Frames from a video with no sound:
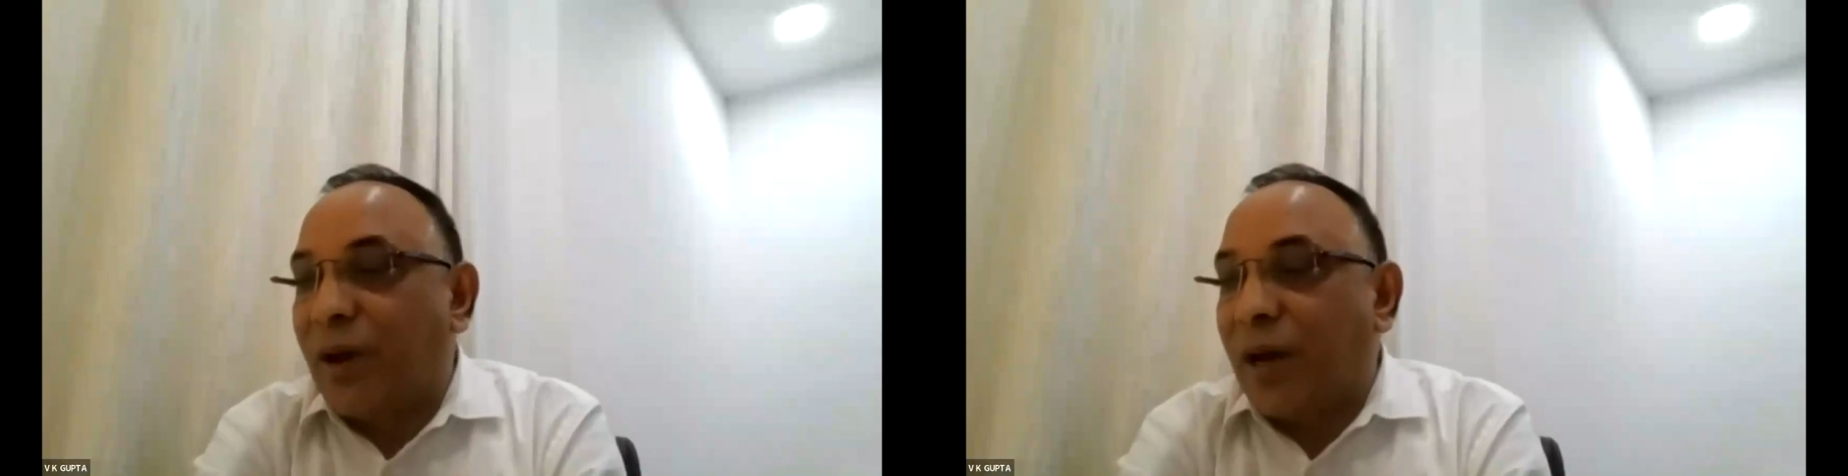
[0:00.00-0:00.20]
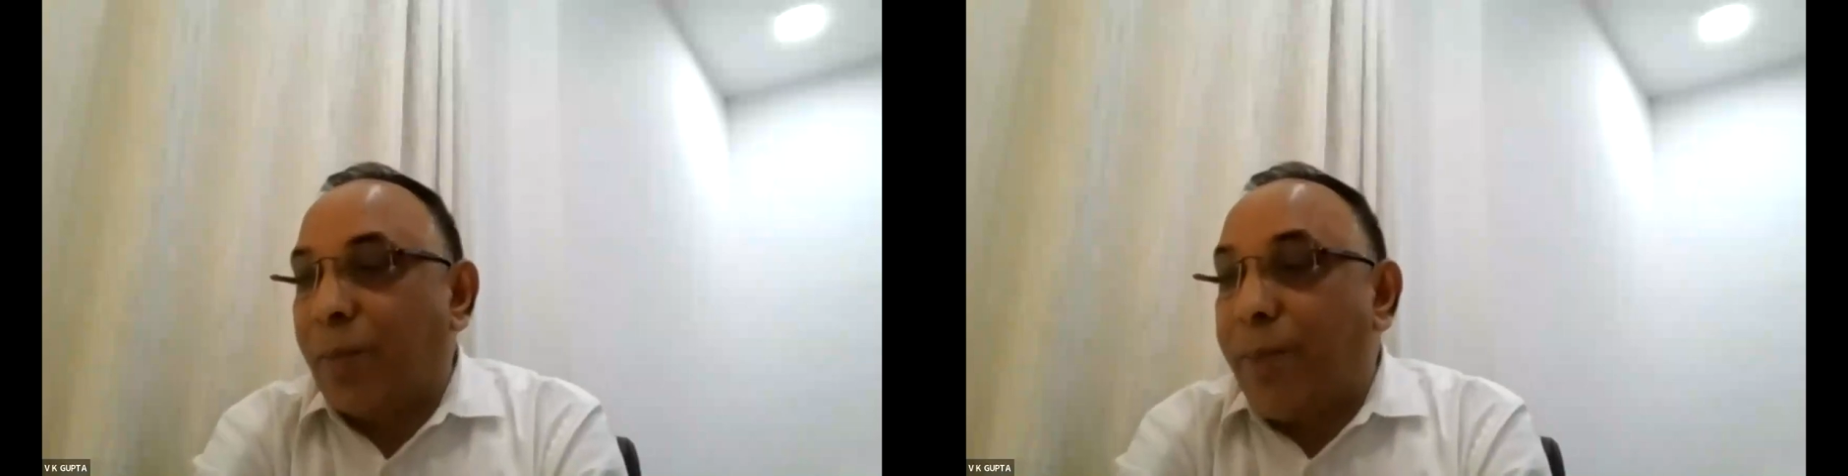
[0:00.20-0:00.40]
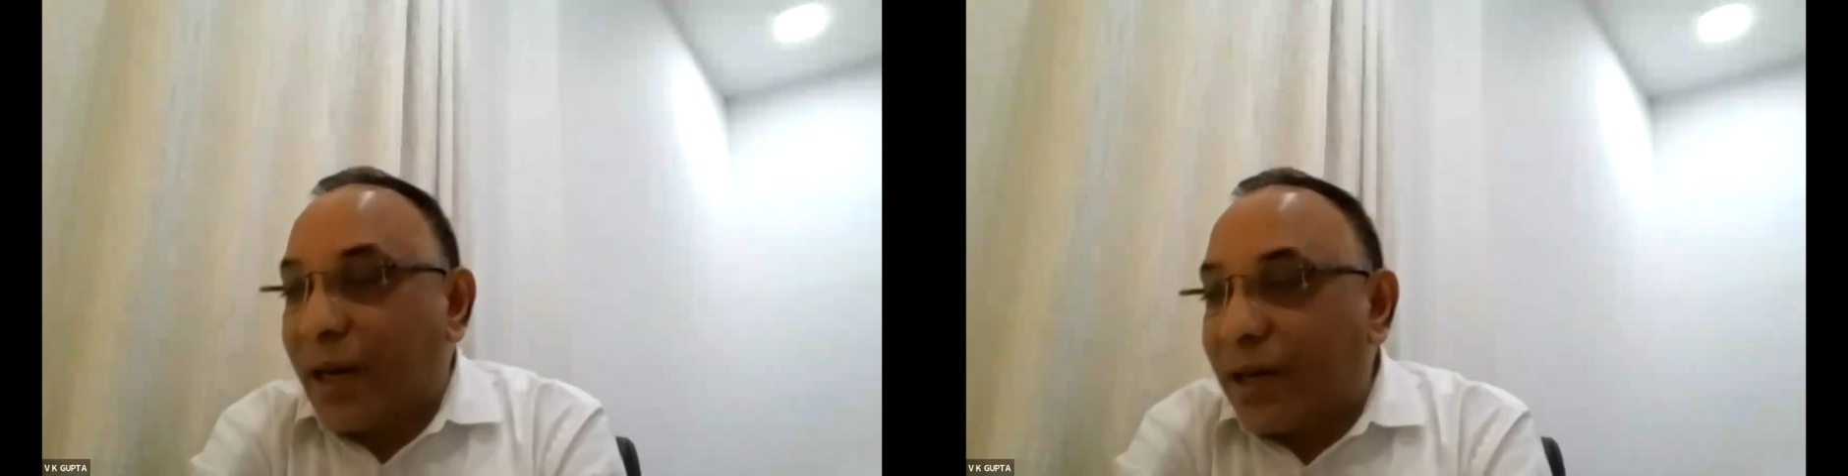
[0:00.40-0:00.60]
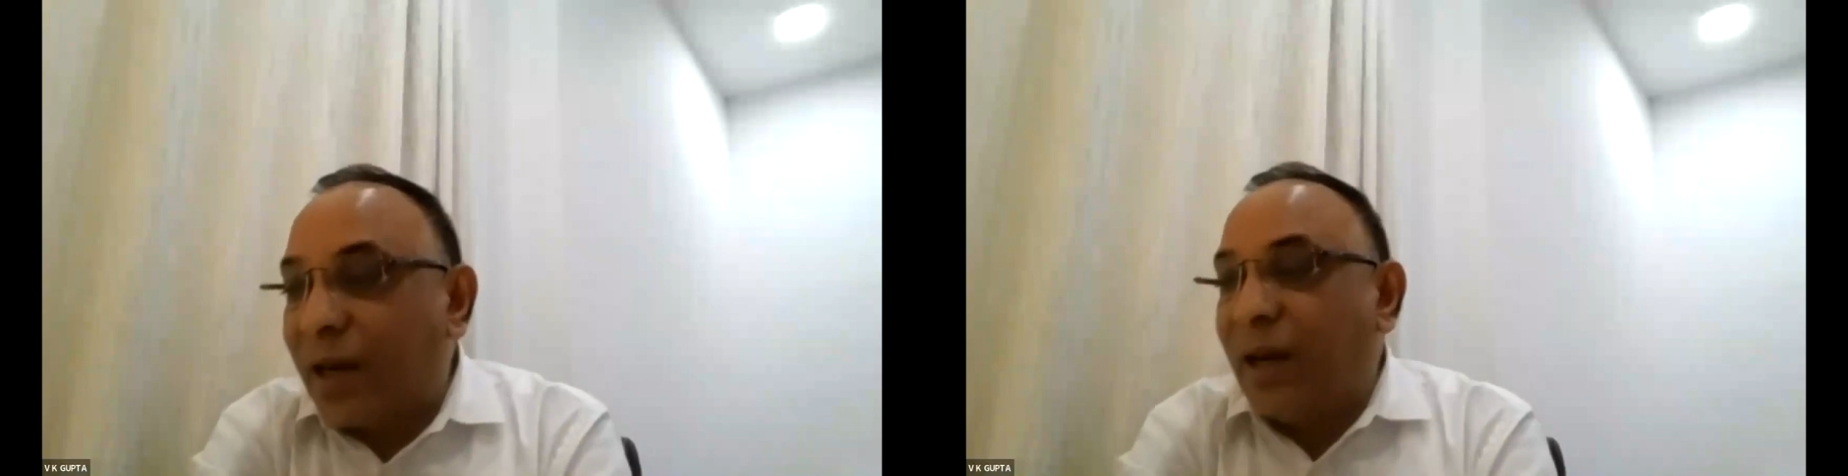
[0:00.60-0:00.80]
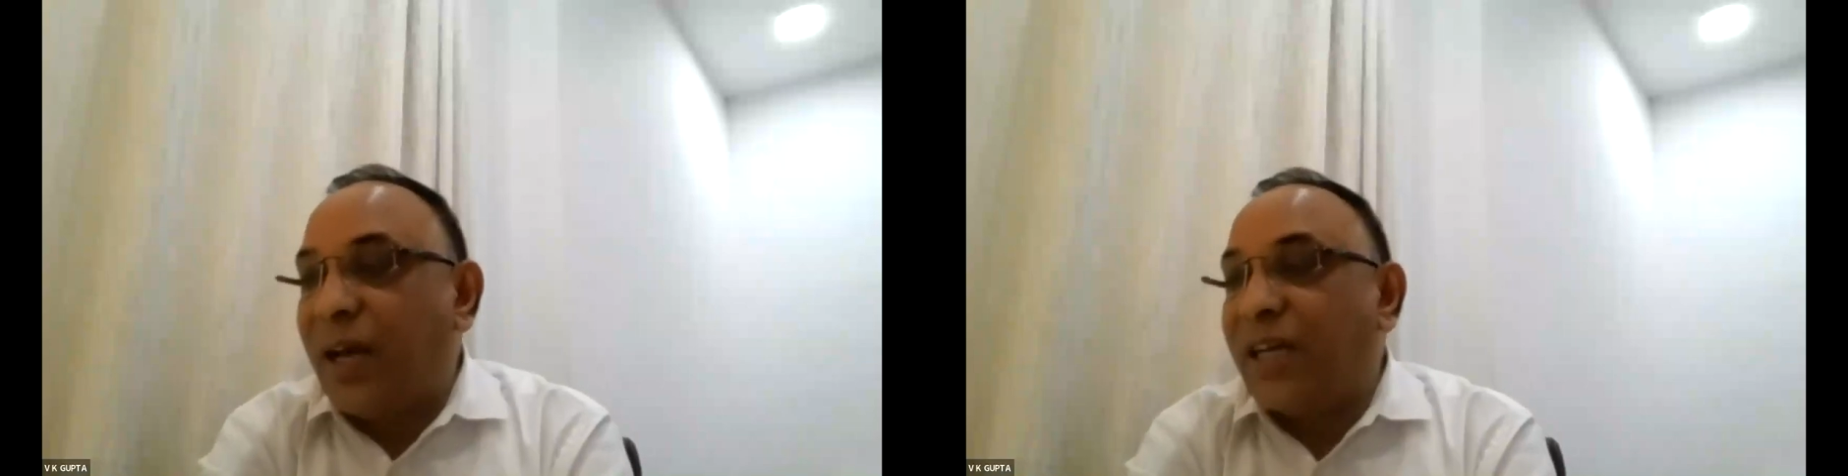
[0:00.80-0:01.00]
for a
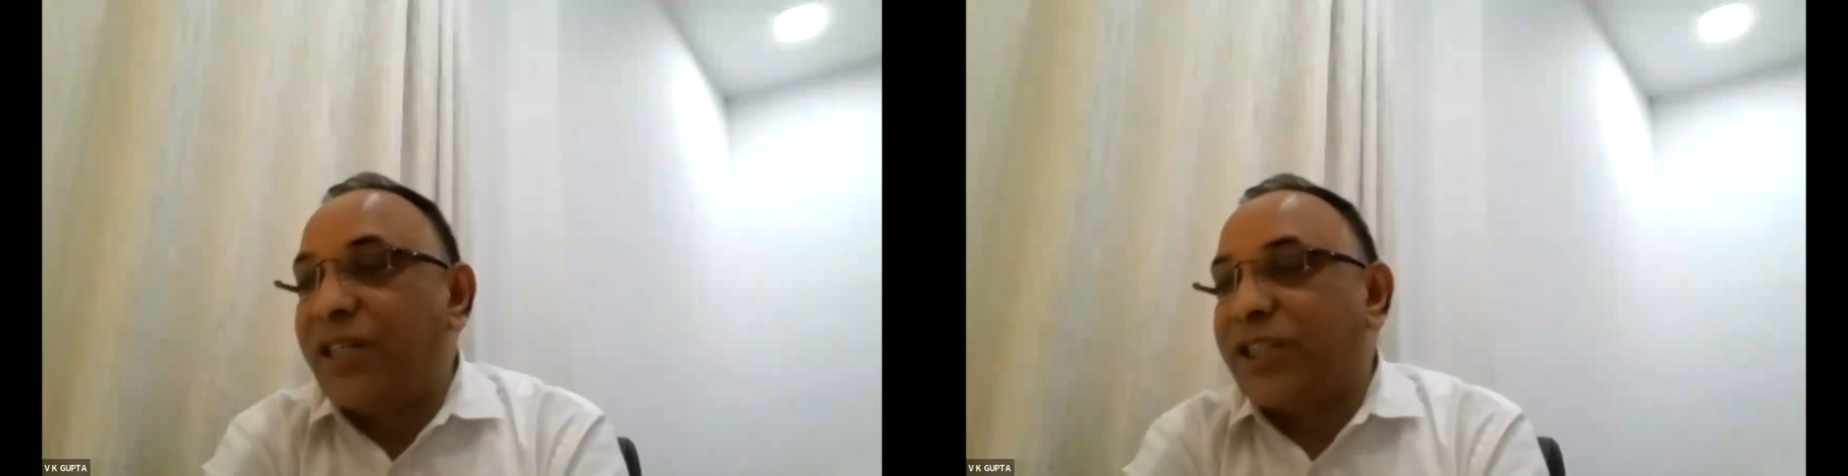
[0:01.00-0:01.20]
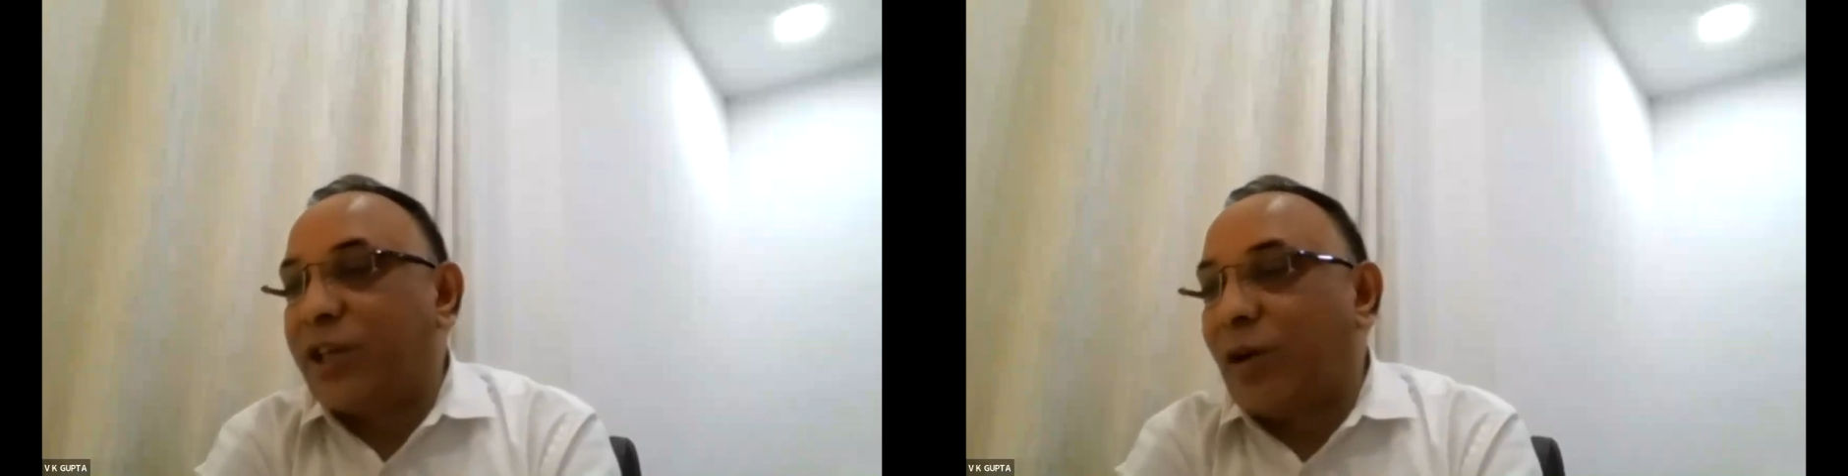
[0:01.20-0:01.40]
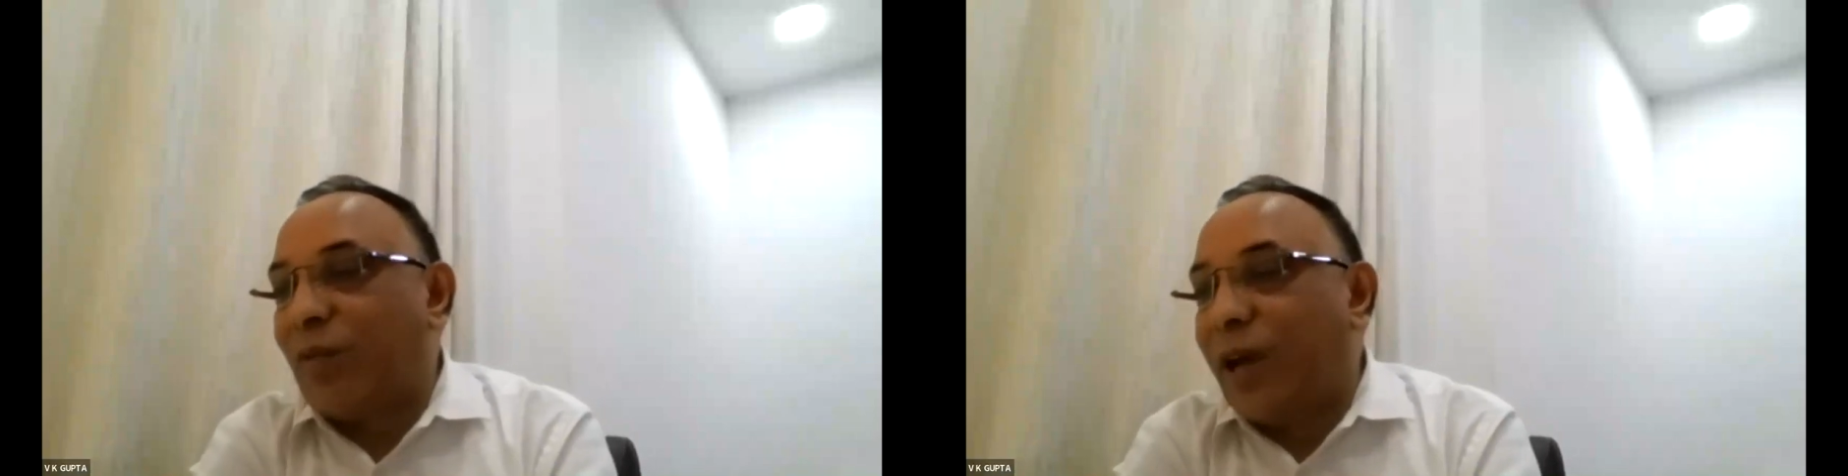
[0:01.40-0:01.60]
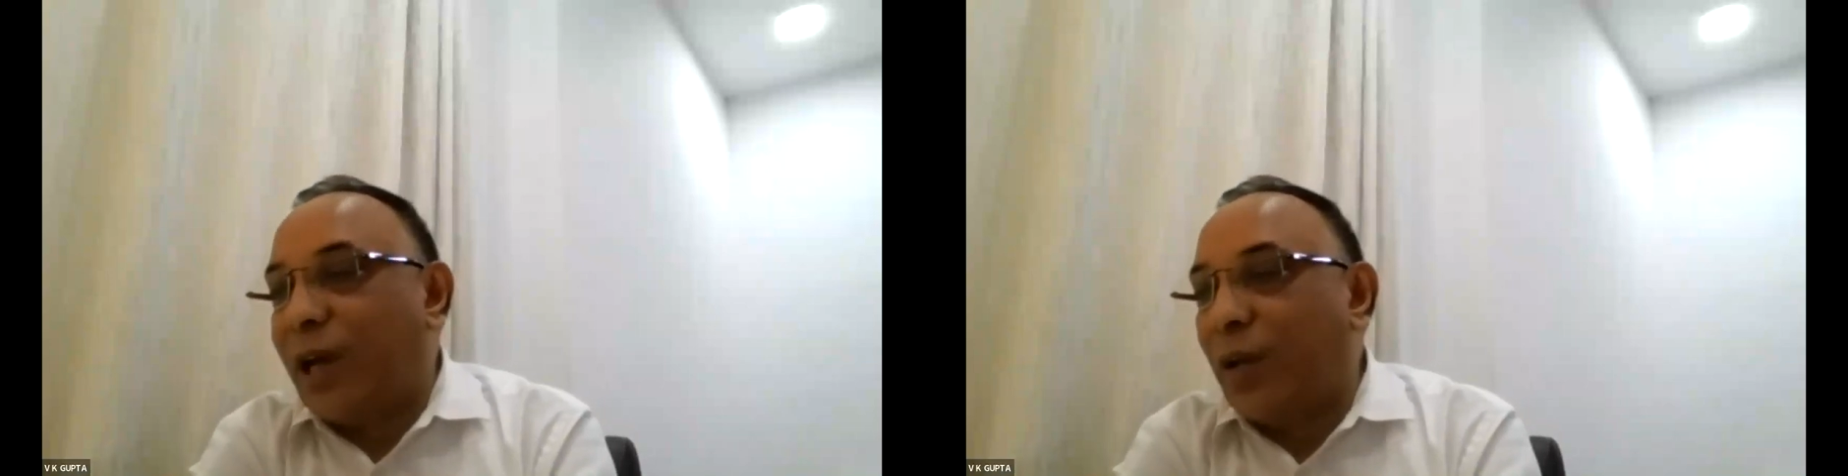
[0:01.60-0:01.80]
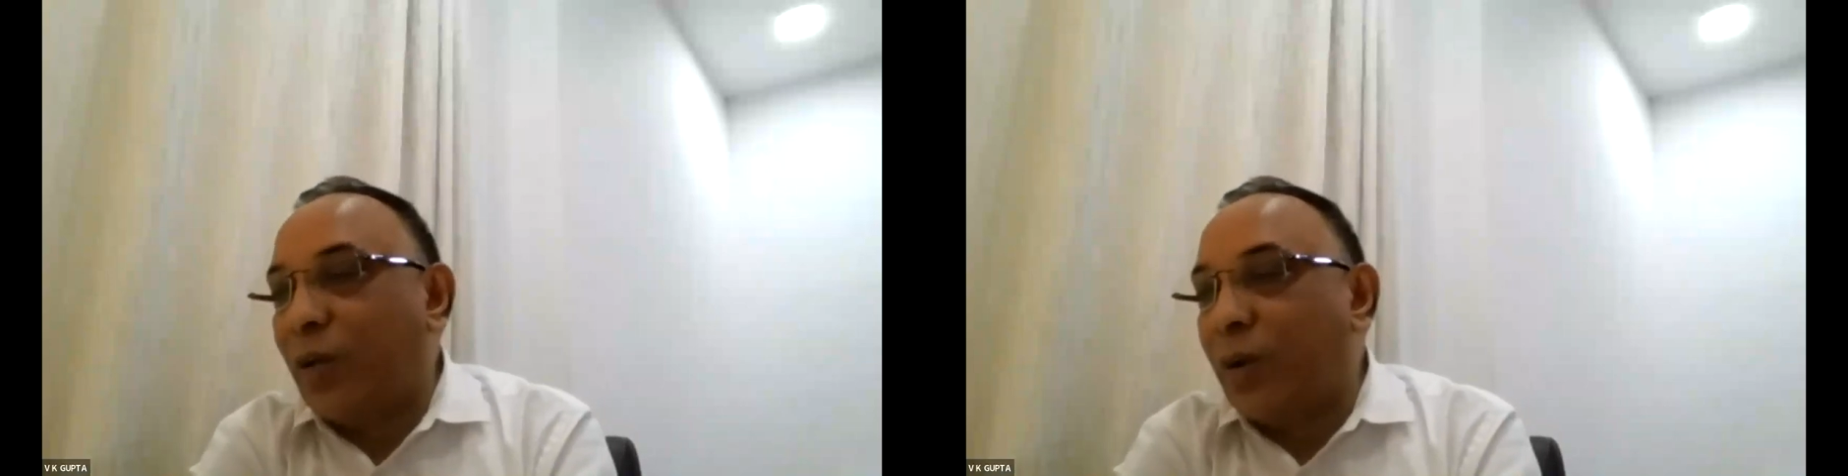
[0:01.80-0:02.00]
better realization of
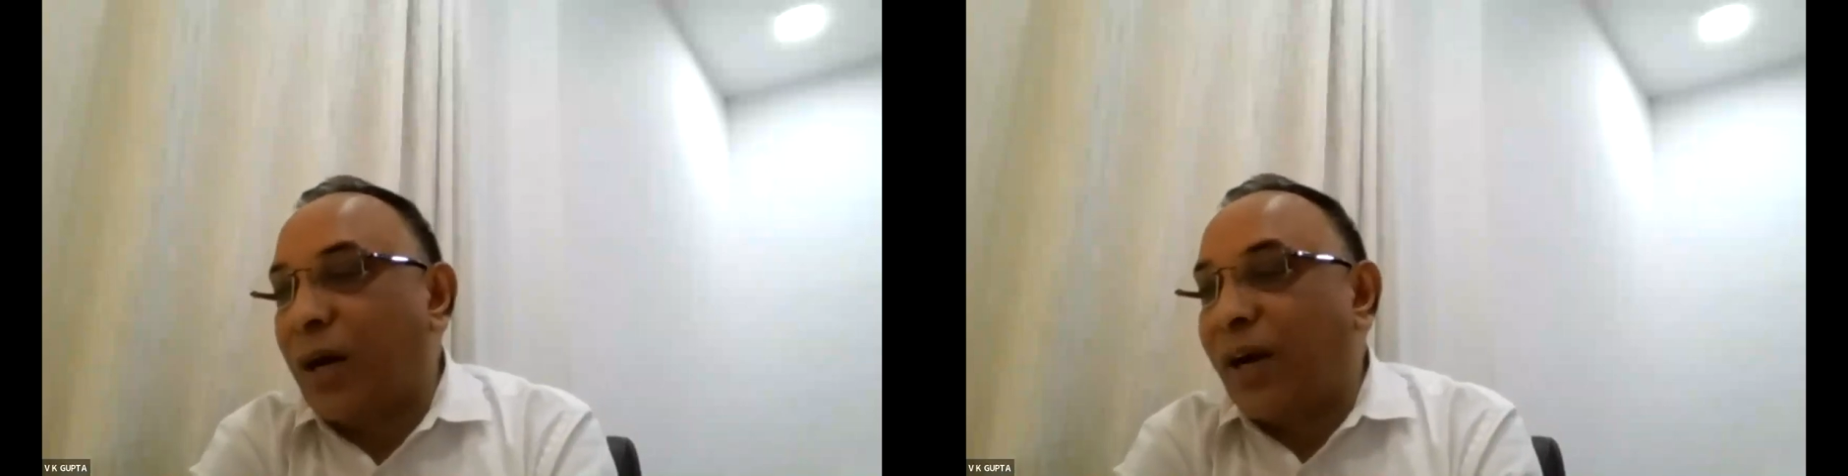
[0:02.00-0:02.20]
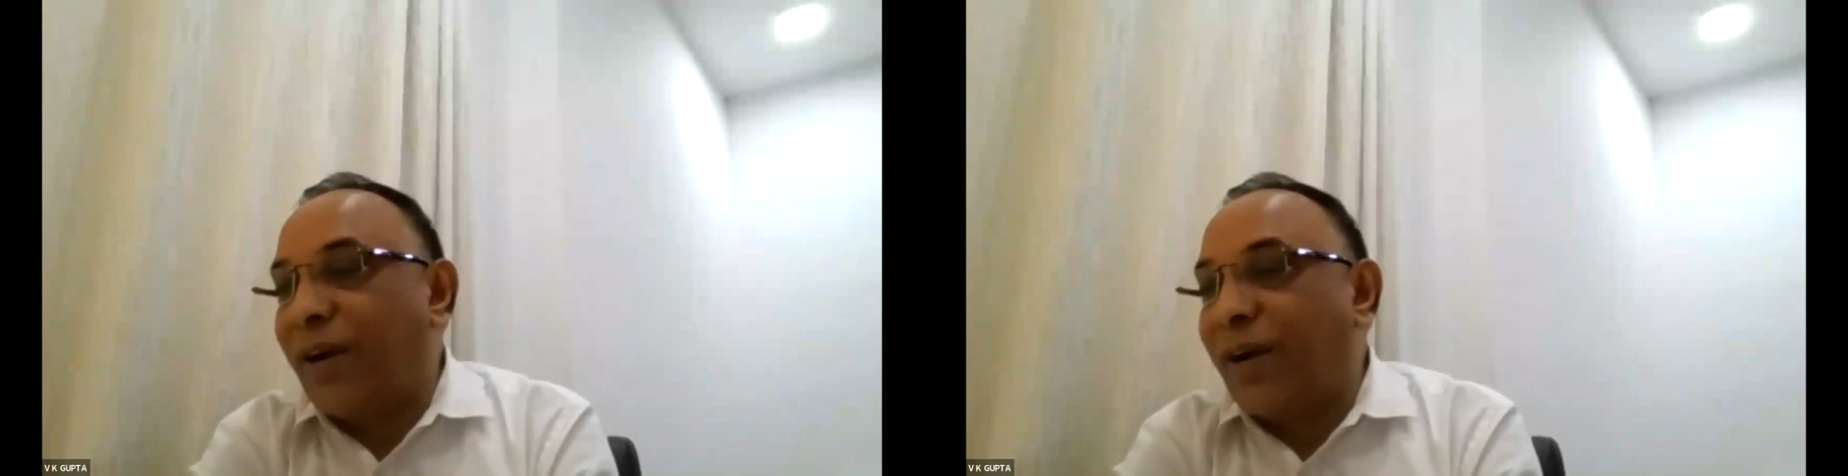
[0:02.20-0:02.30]
value